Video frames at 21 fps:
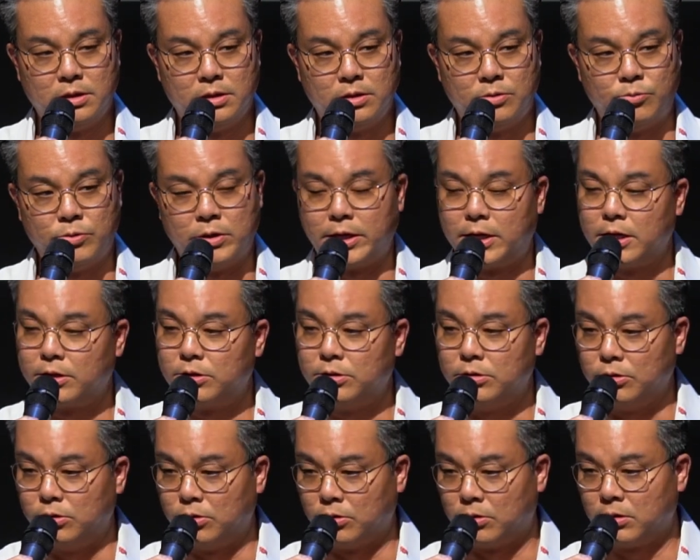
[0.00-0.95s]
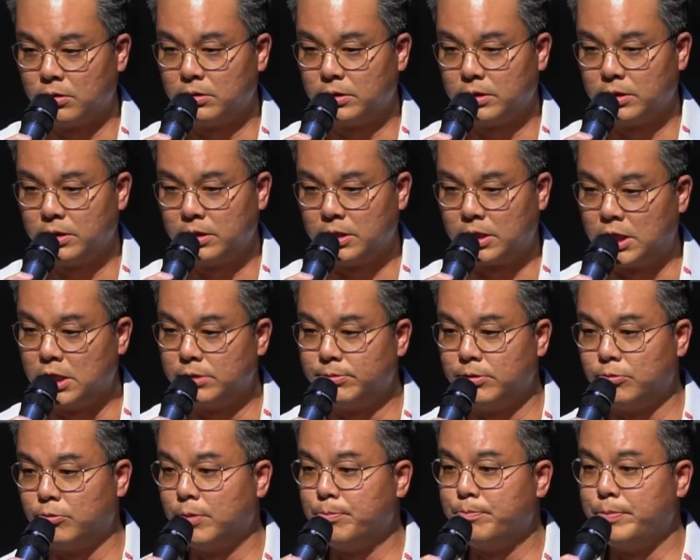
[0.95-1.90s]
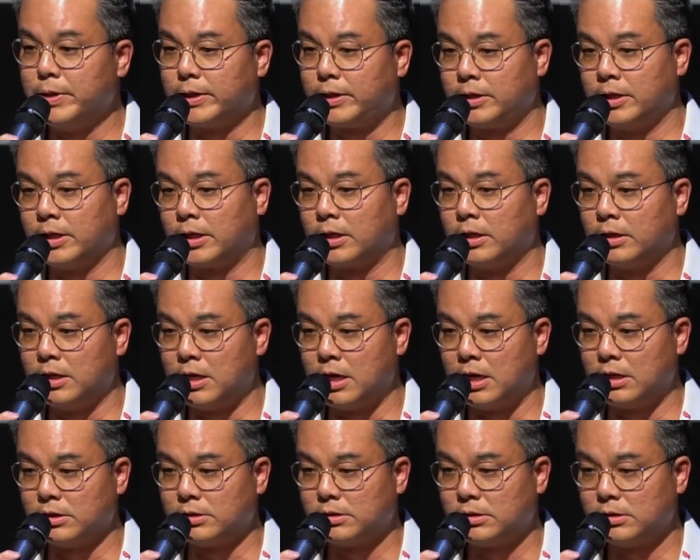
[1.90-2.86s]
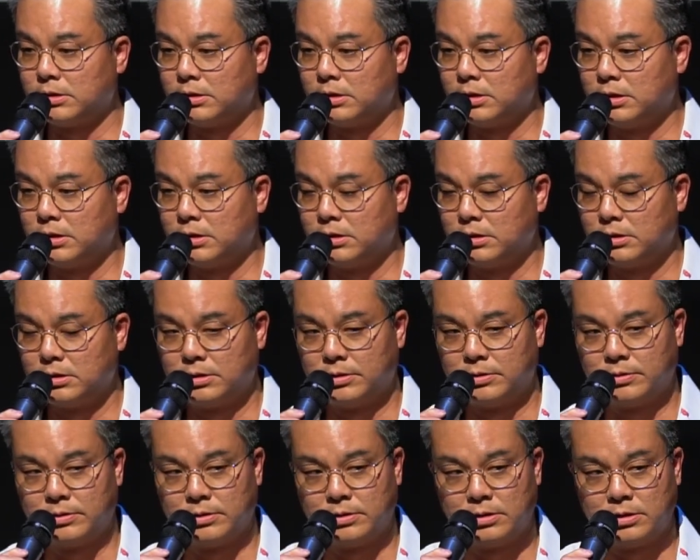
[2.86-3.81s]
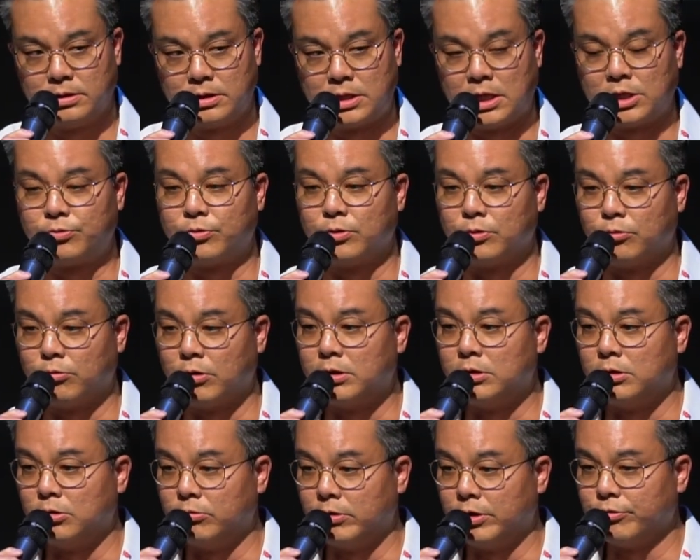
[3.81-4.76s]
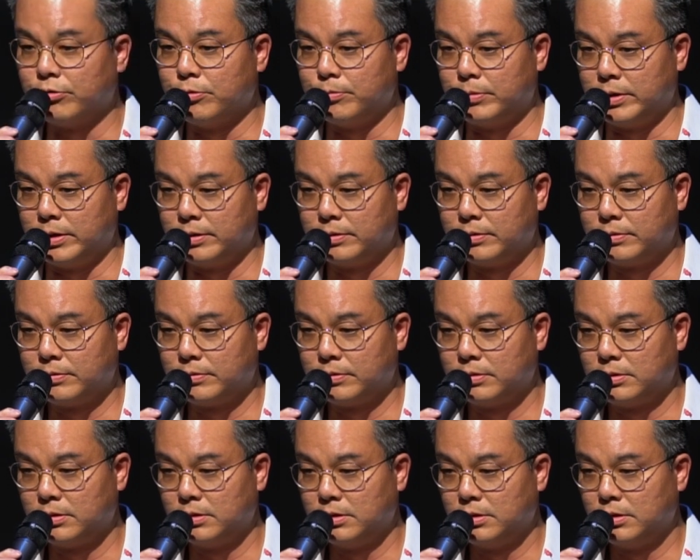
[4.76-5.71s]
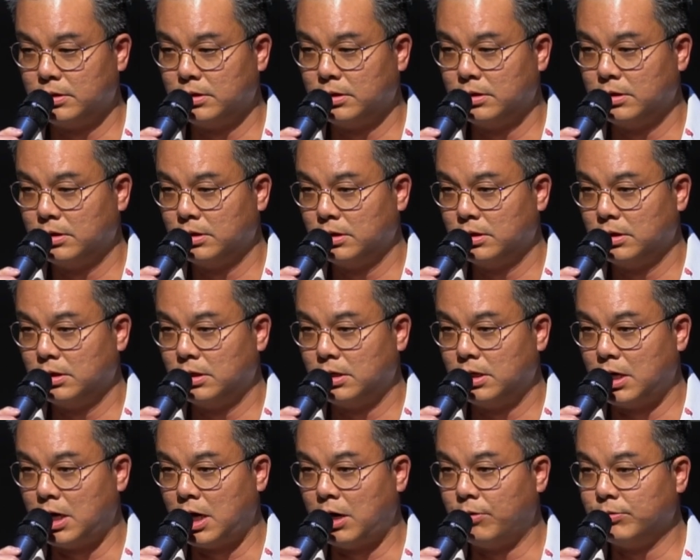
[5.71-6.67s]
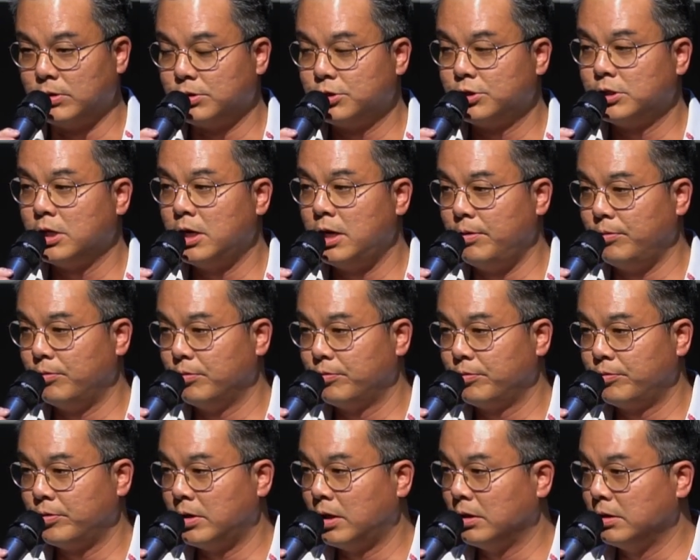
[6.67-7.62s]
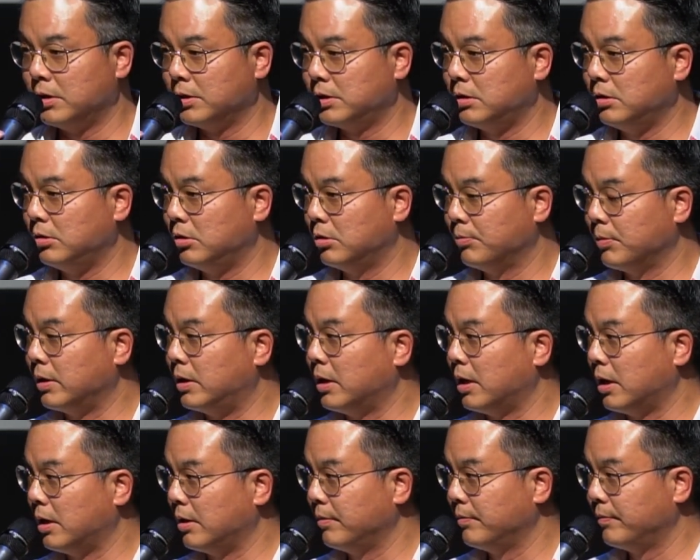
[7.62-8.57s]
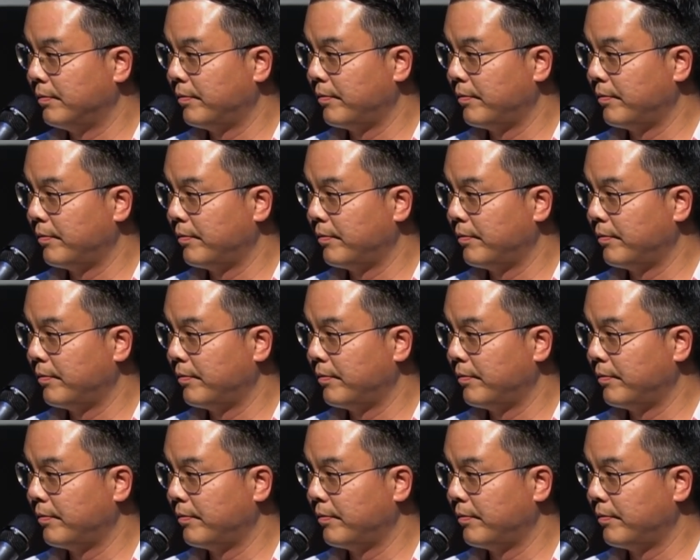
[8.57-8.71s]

And when I get to the door, he gives me one big kick in the ass. That's for running away from me. I was ashamed for not listening to my dad.